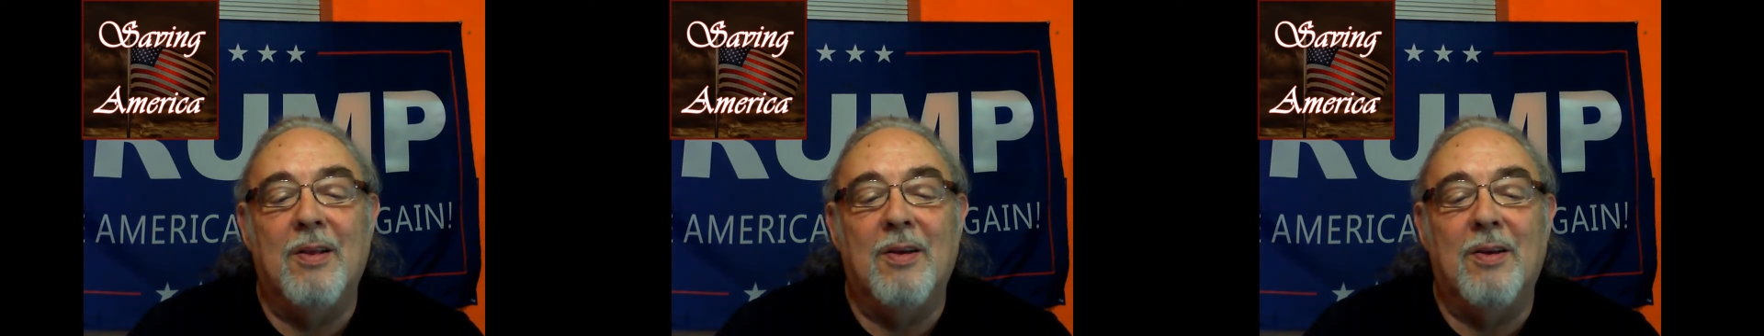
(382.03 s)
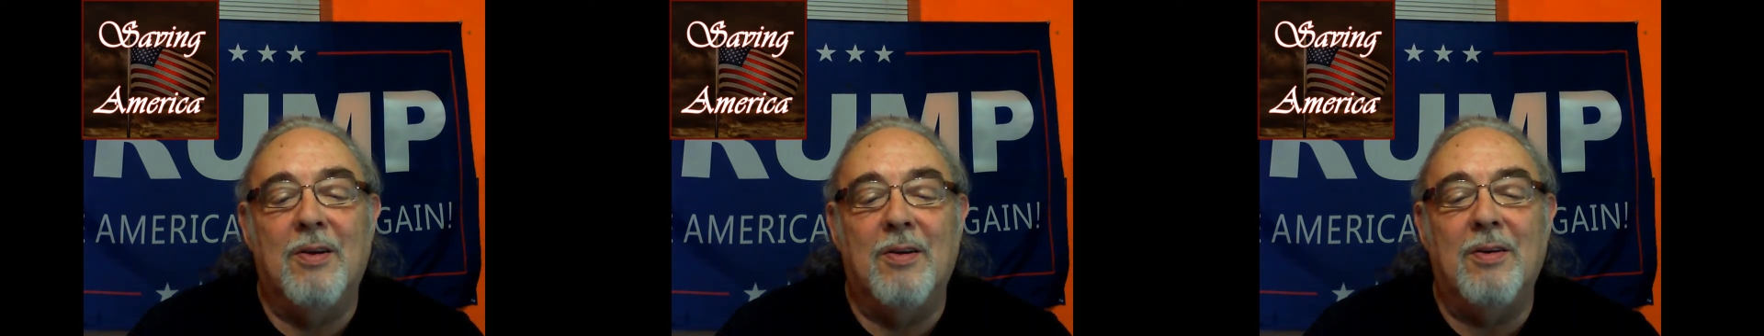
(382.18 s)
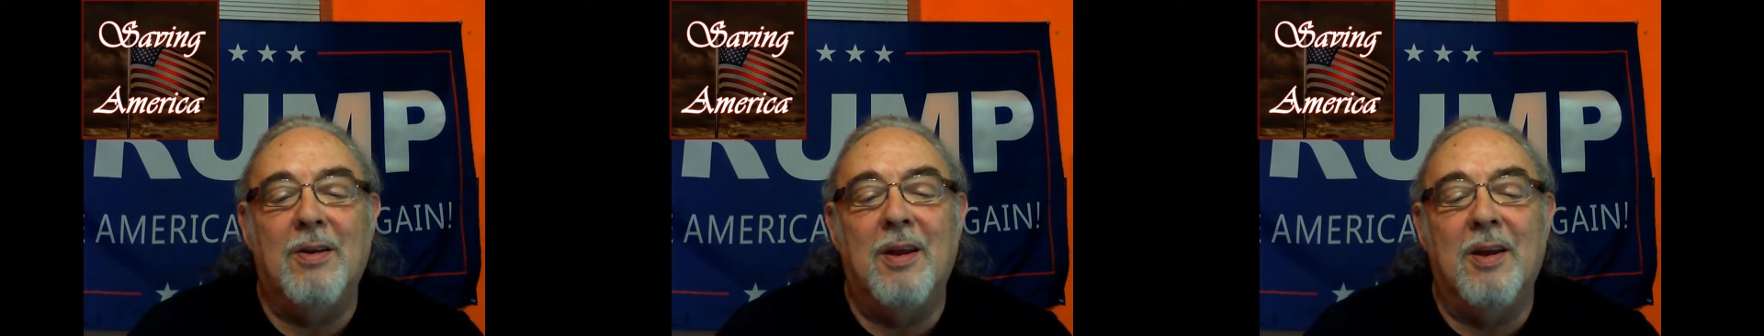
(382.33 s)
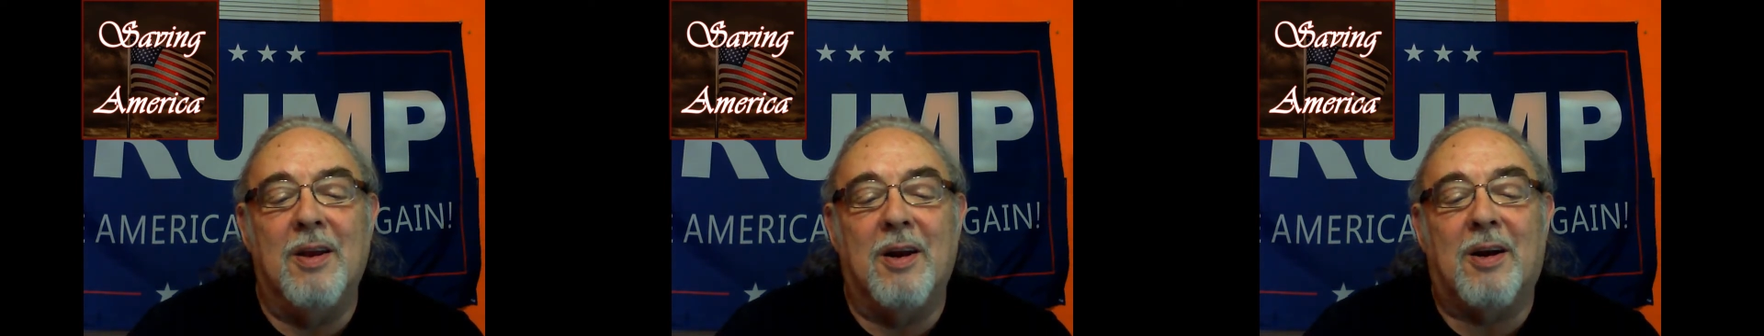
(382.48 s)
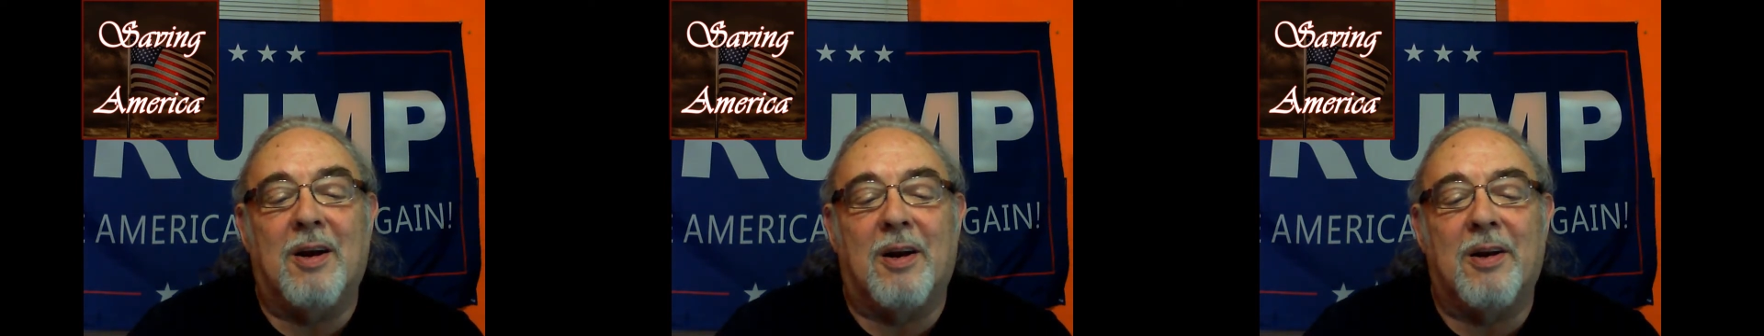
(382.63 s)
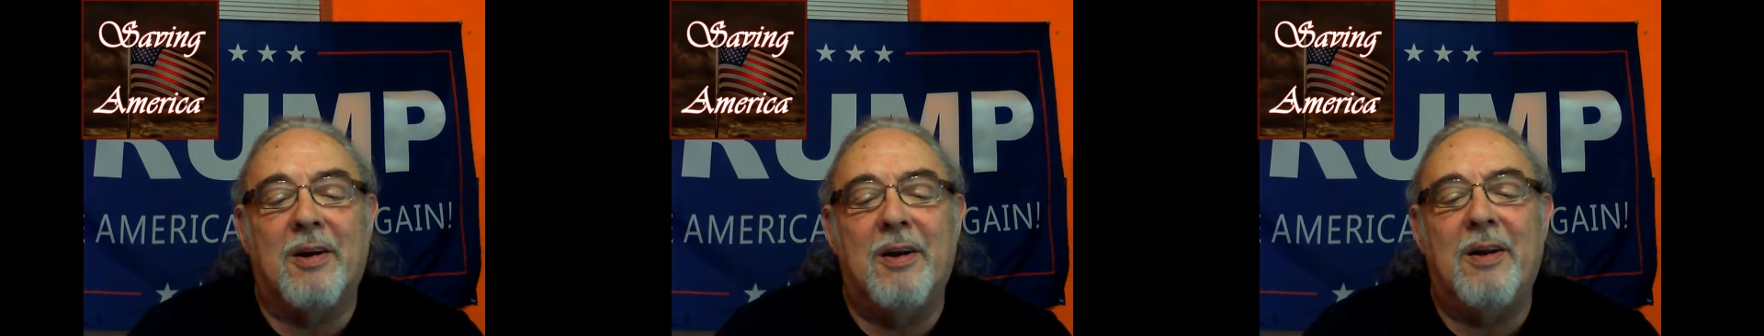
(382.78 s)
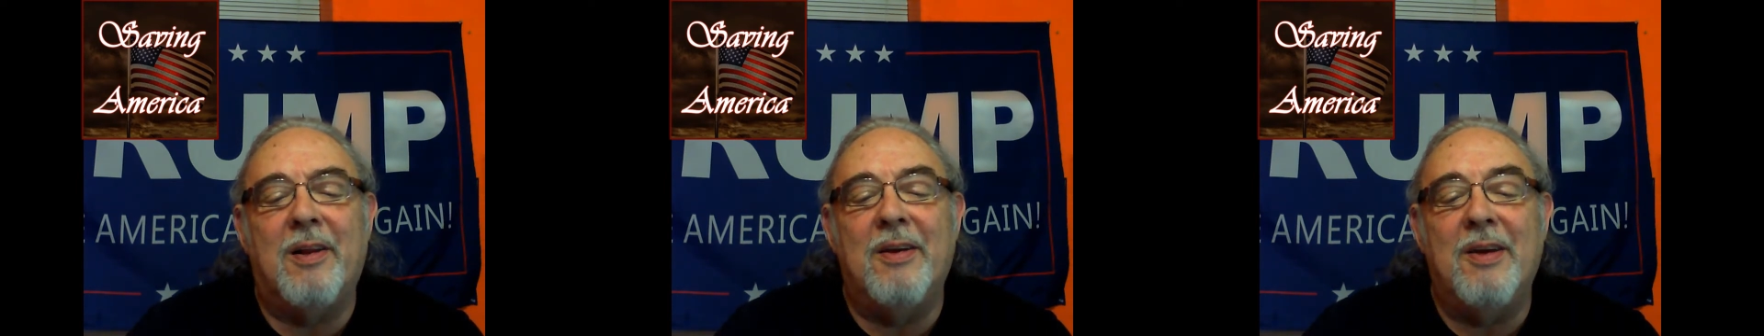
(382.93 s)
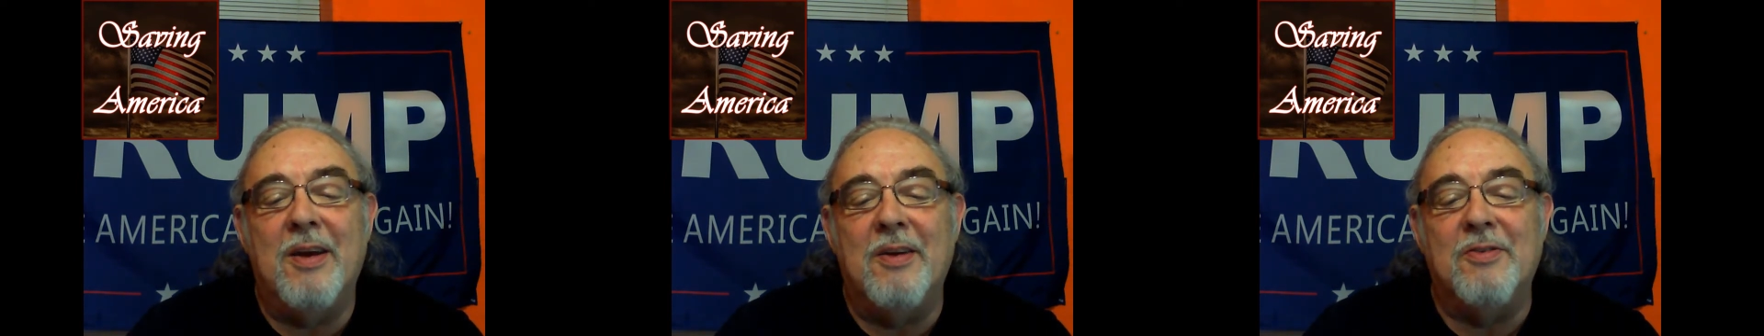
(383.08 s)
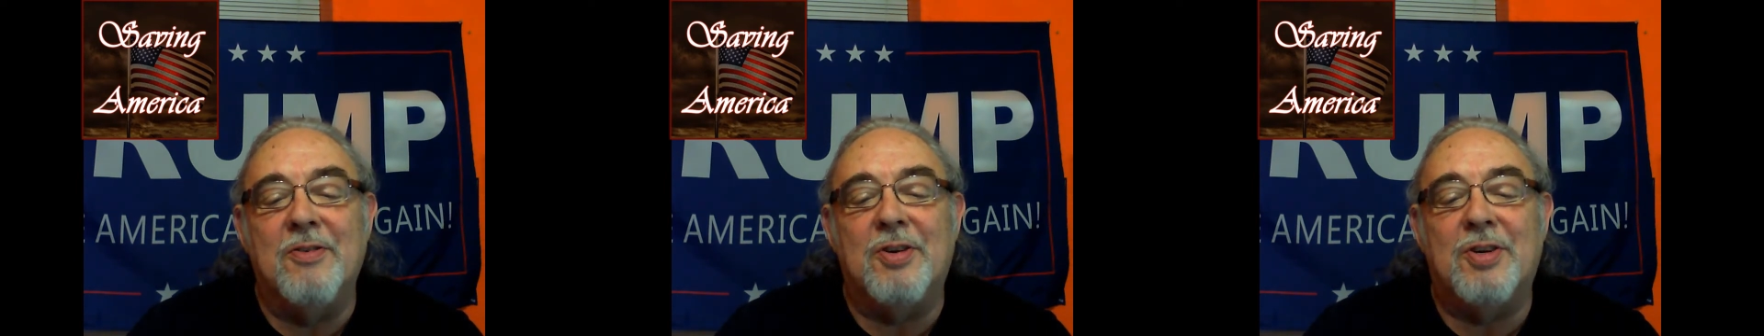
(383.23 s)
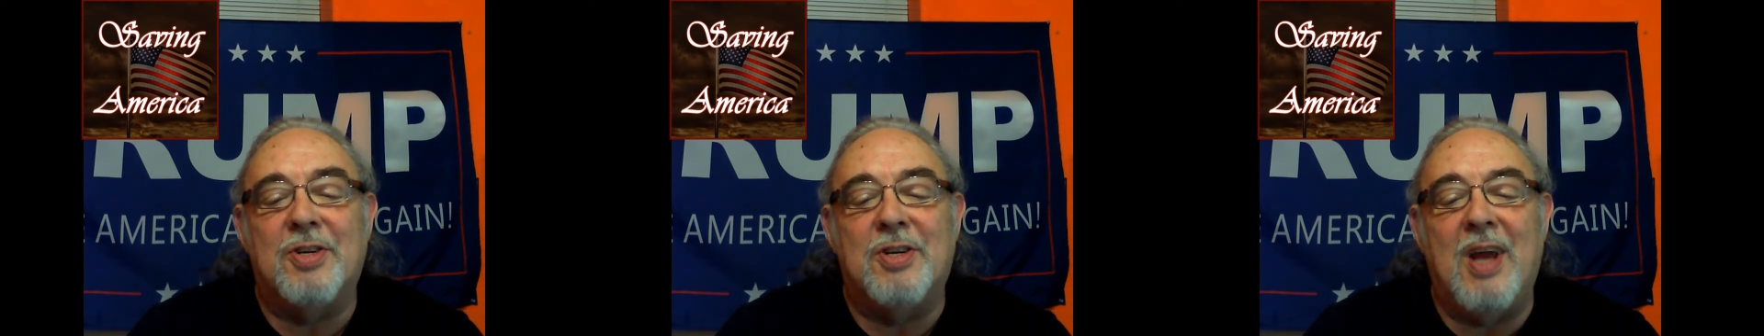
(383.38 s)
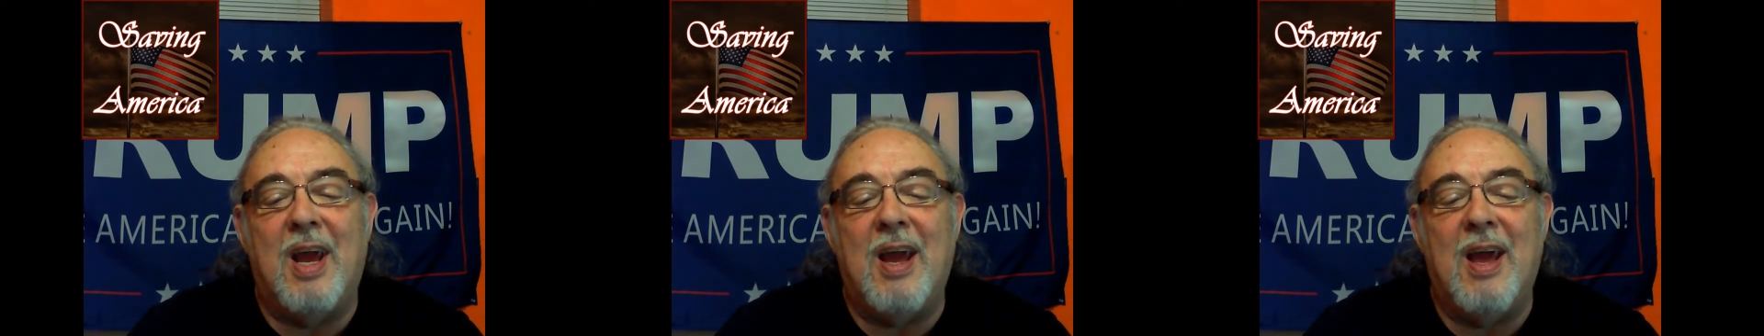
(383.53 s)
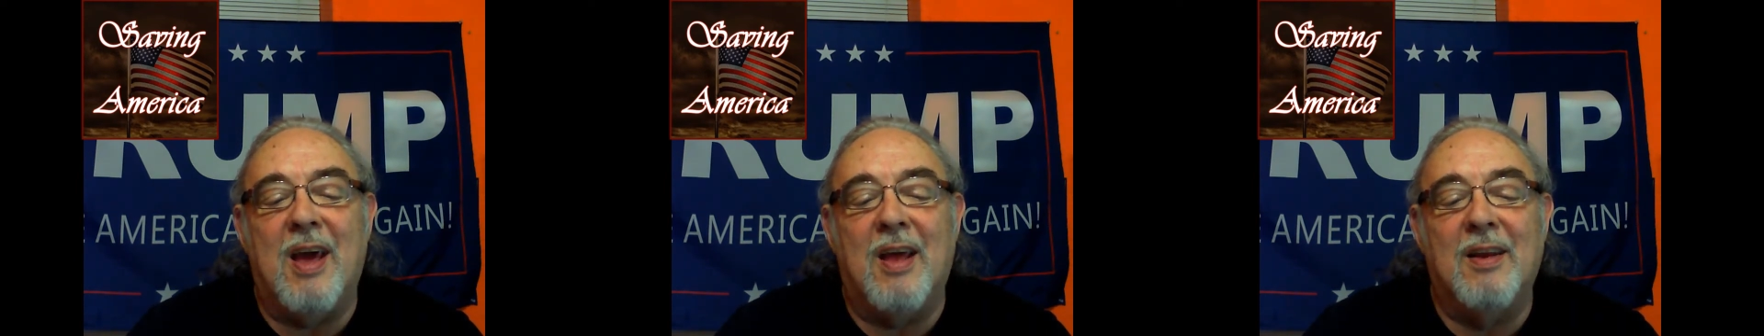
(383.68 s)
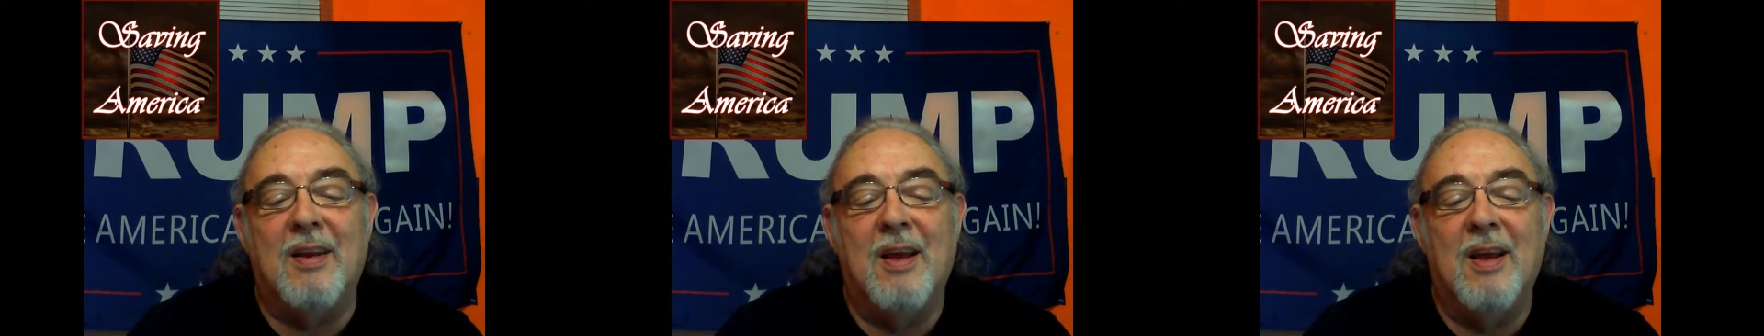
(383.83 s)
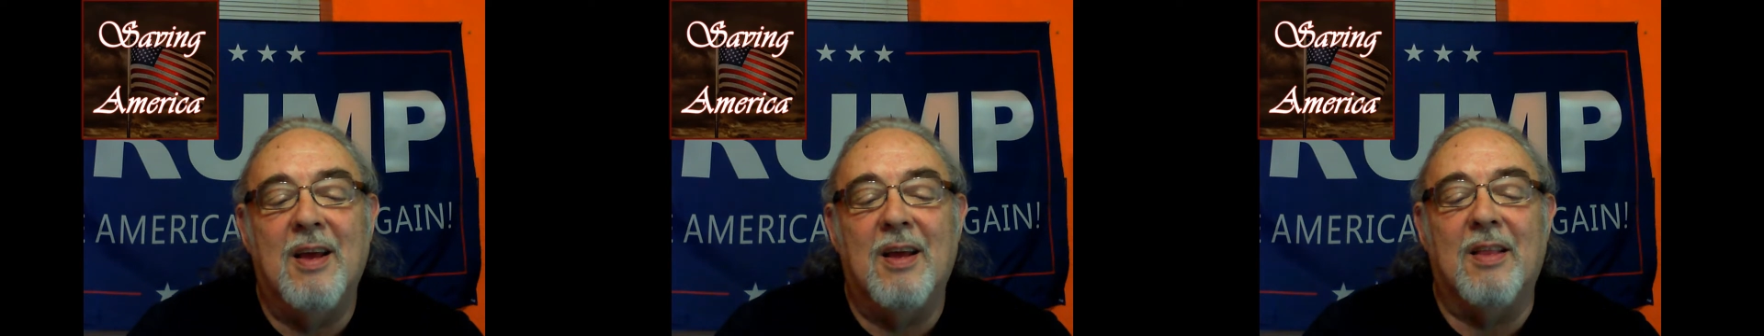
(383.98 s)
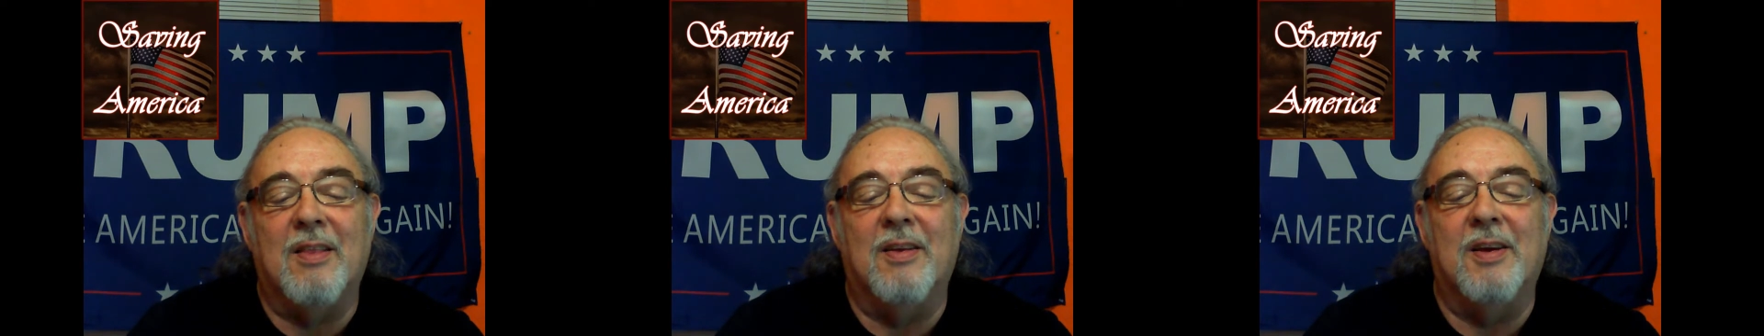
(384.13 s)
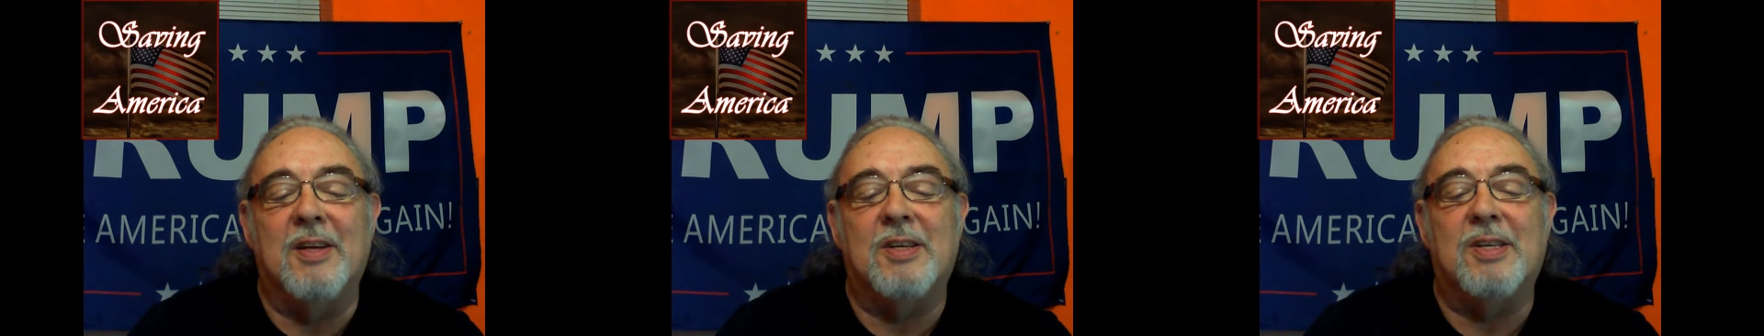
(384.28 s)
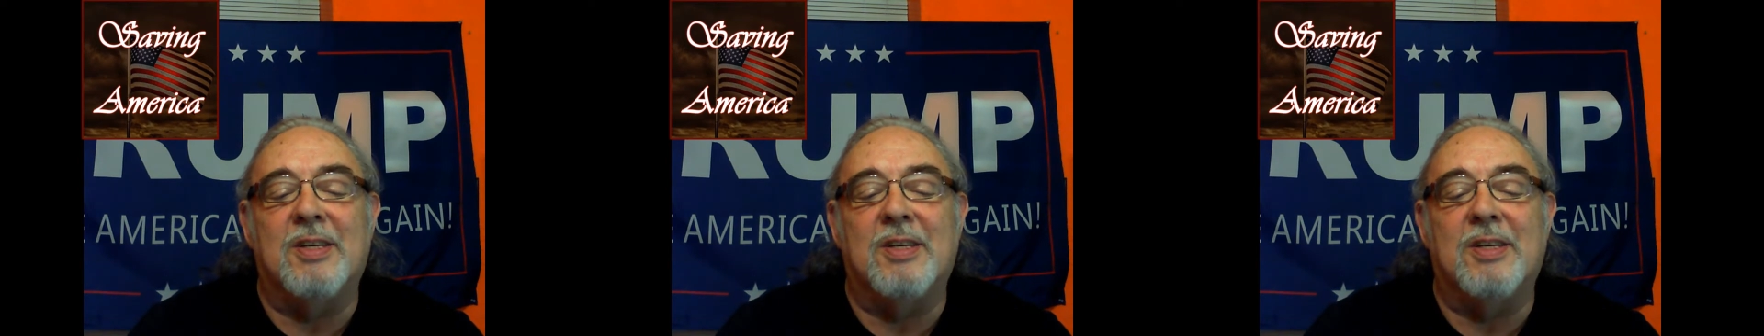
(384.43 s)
You need to clearly understand this,